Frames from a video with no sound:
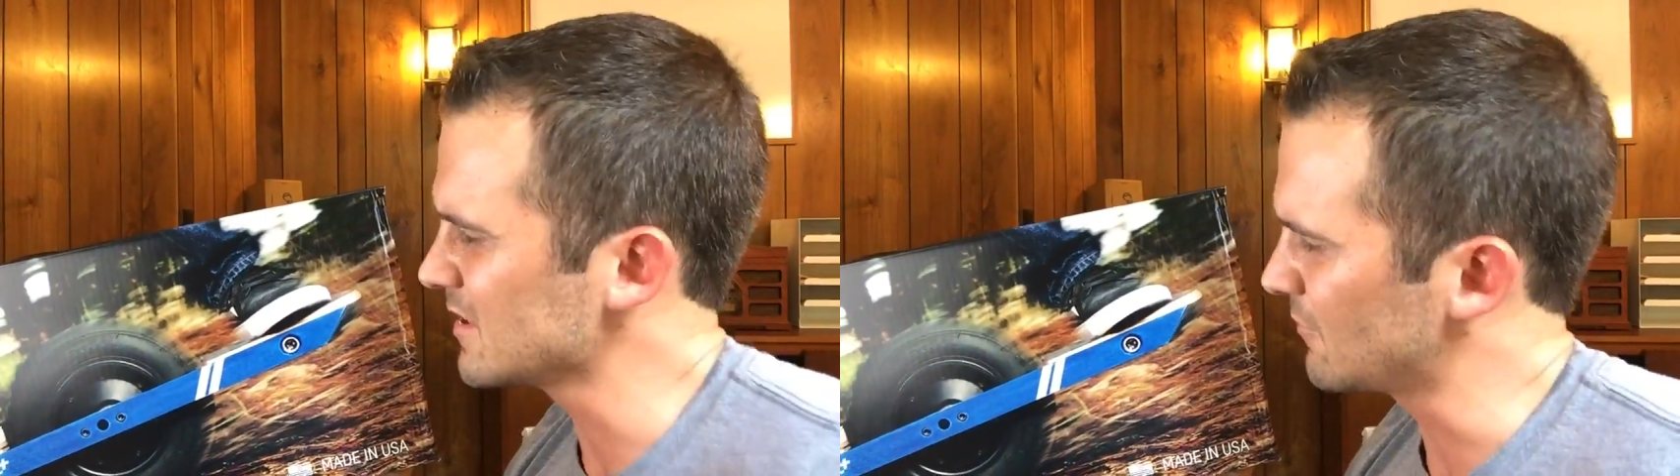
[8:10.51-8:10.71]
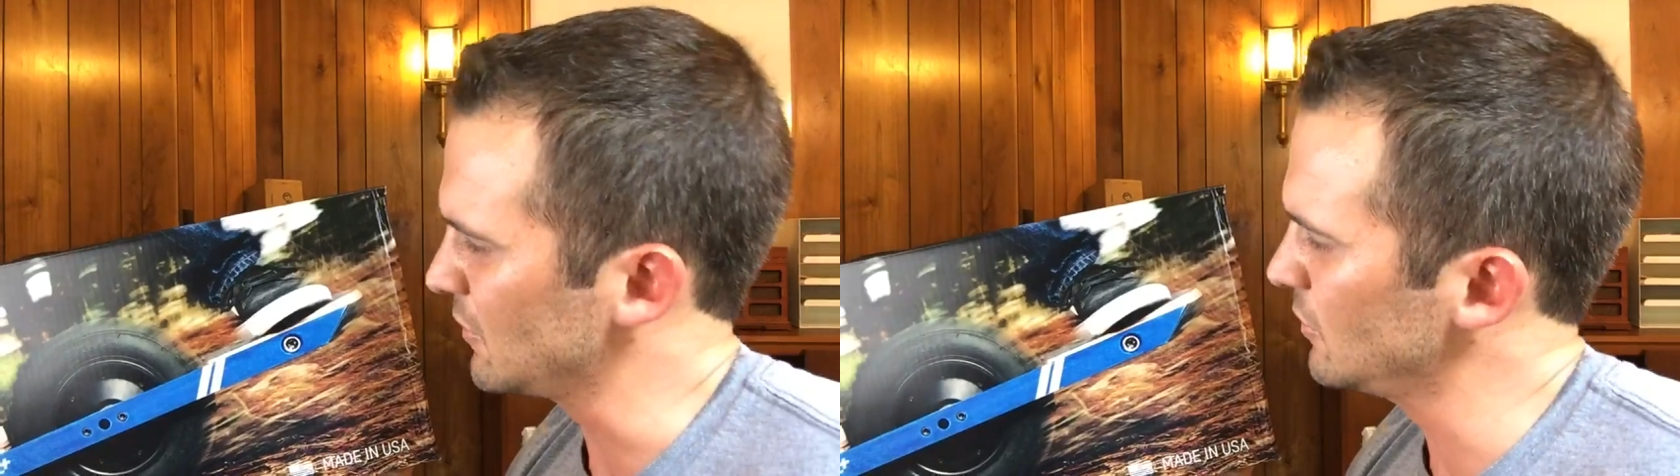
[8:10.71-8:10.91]

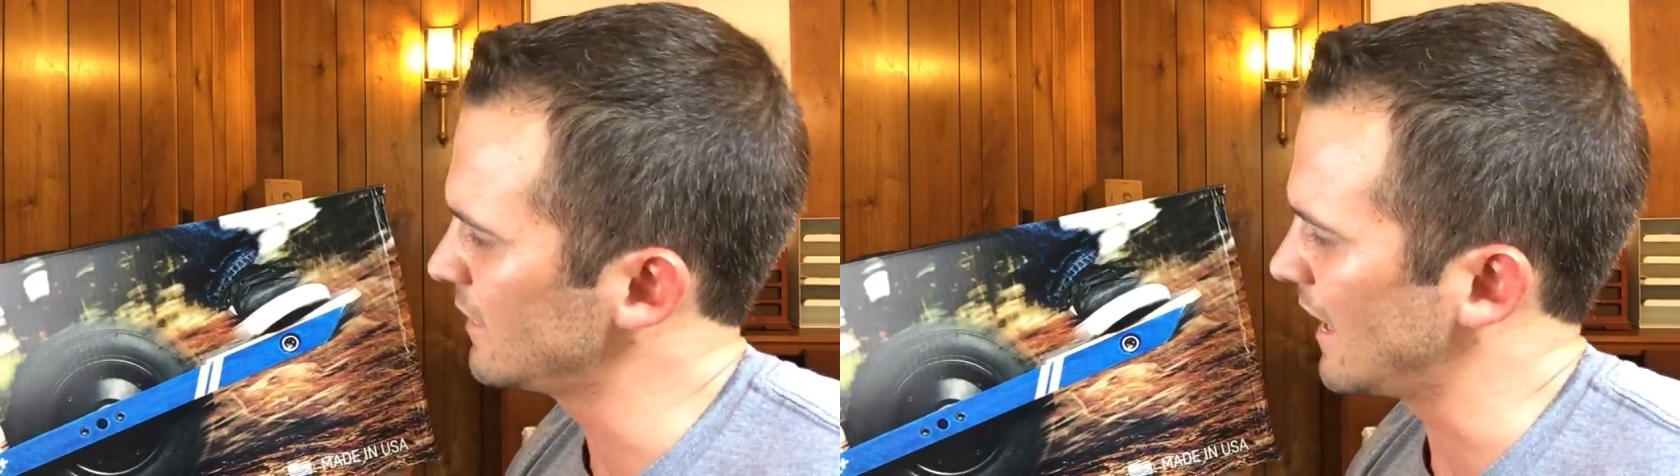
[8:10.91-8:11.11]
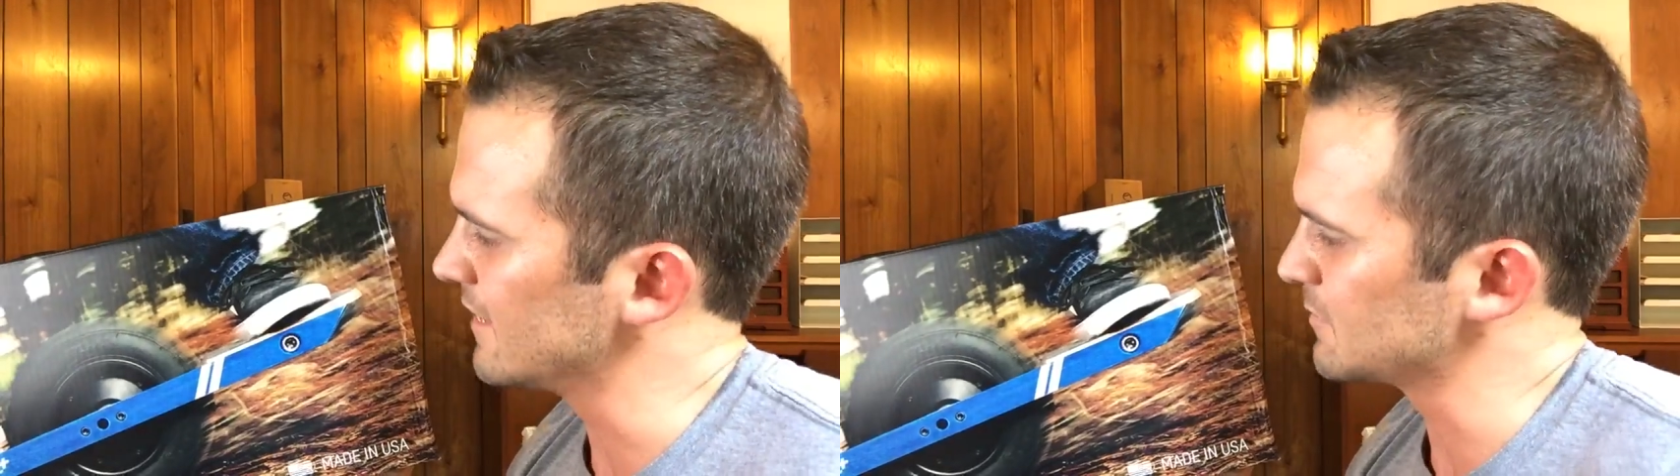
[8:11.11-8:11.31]
for you
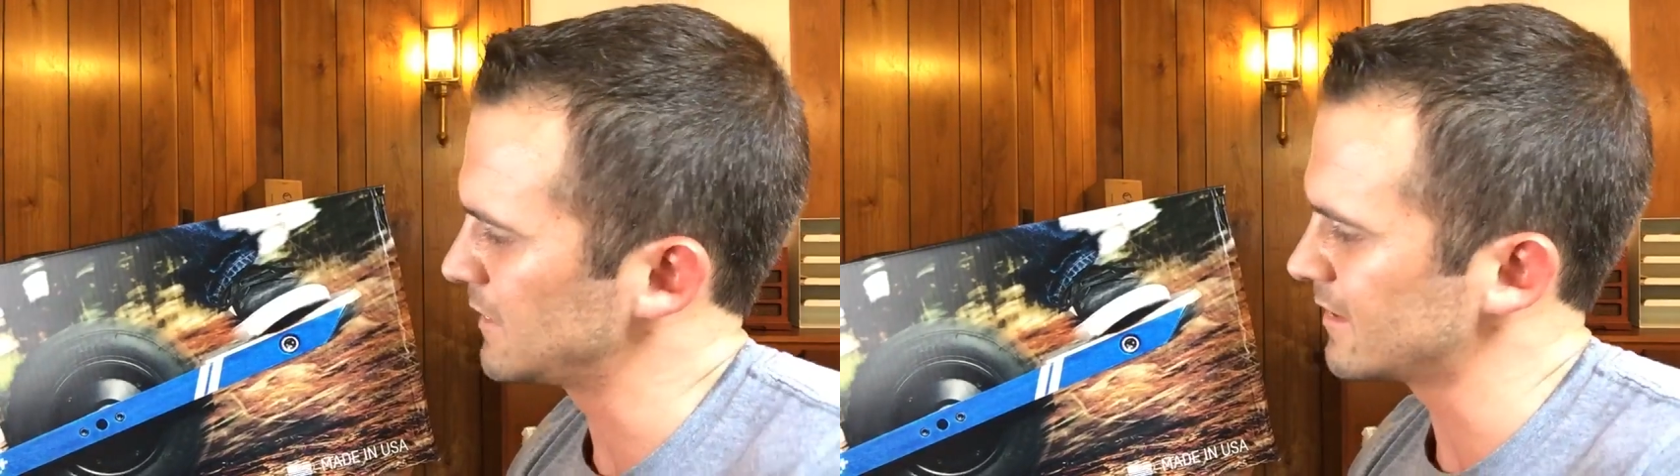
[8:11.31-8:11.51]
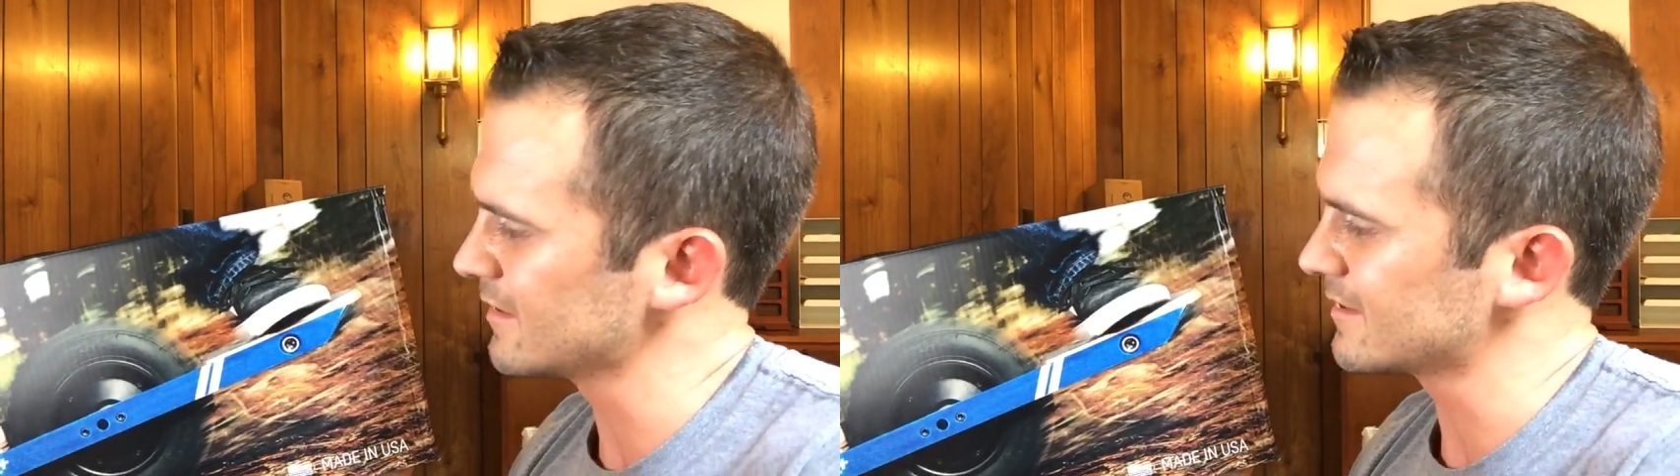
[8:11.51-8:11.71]
guys,
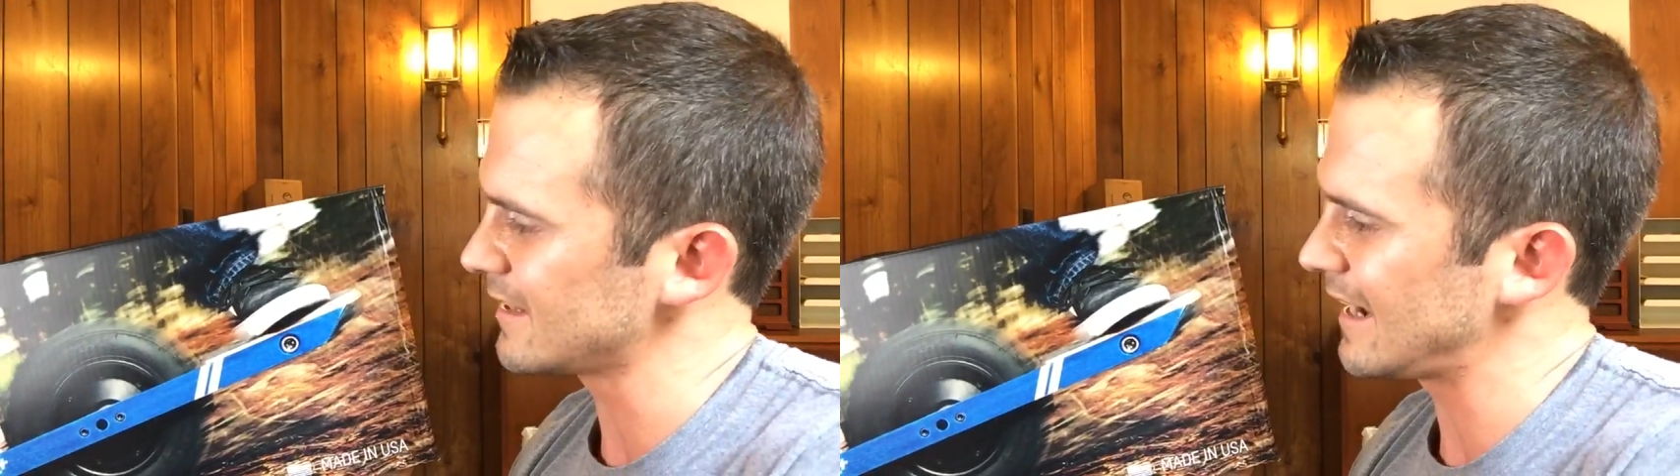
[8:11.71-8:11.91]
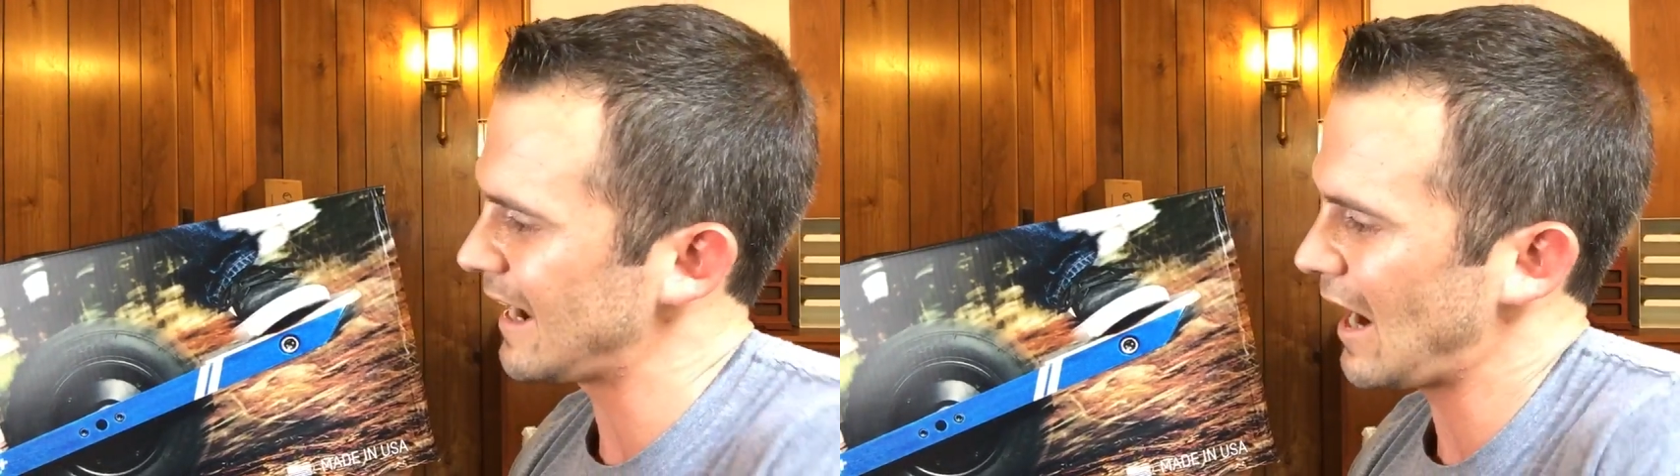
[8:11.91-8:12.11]
because,
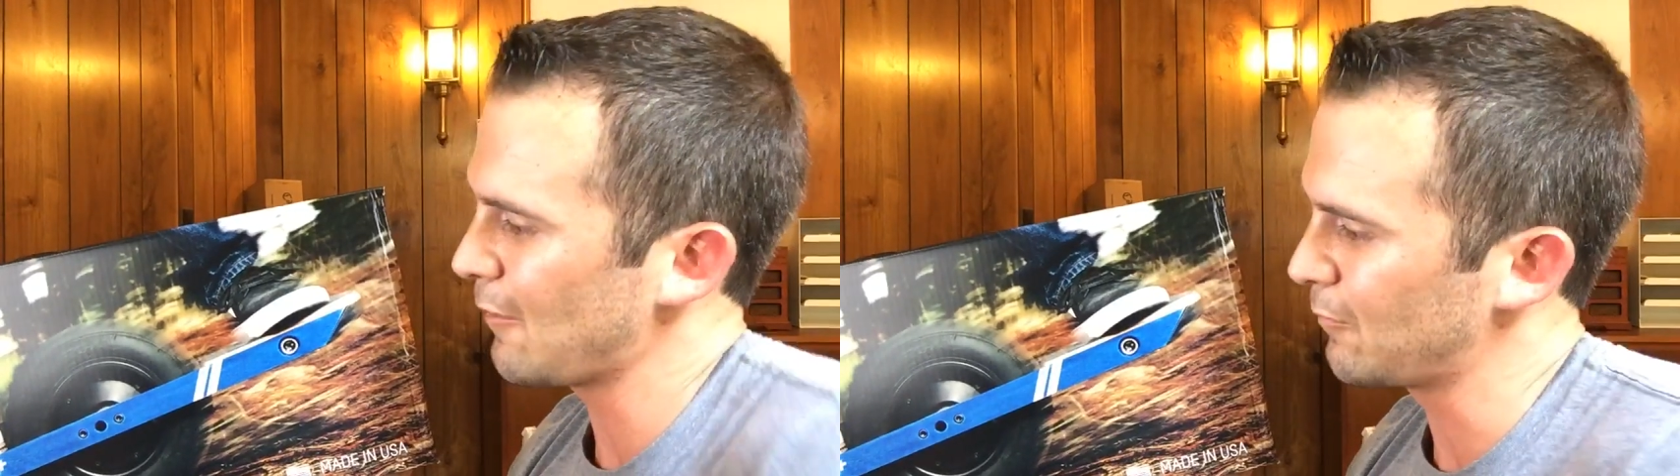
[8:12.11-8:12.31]
I